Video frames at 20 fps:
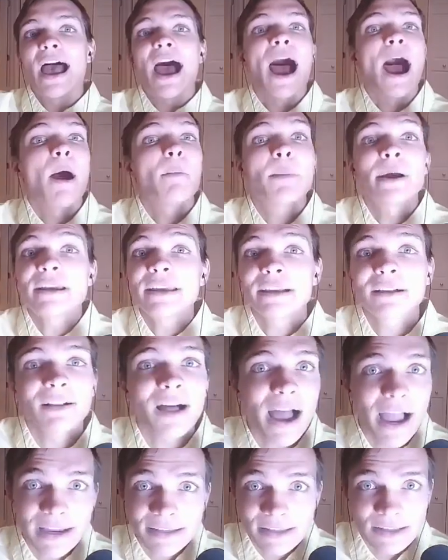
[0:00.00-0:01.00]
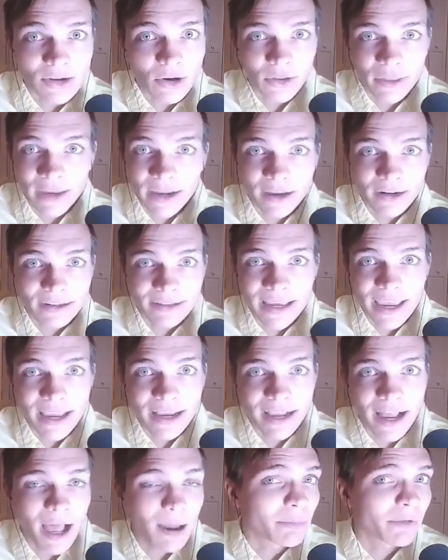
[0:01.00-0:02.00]
How many clients are they going to
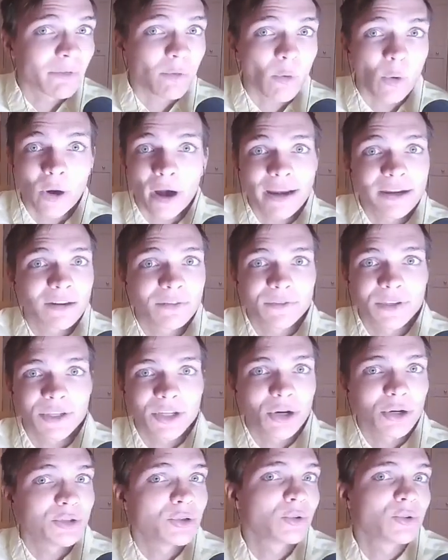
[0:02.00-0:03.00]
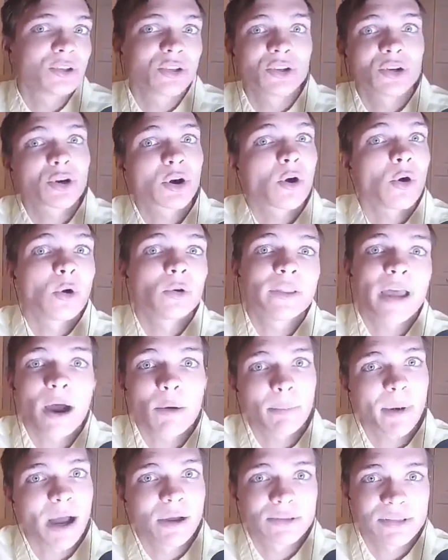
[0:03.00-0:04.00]
take on before end of year using your cold
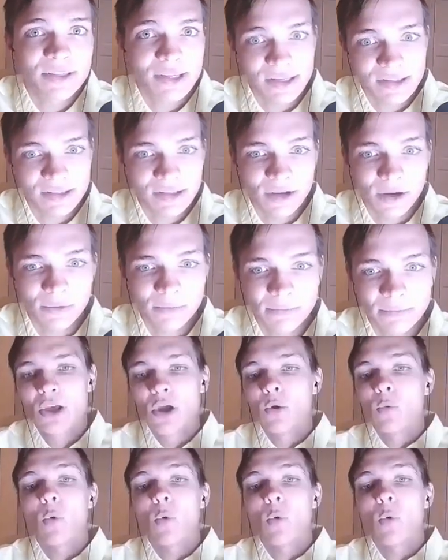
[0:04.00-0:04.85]
outbound system?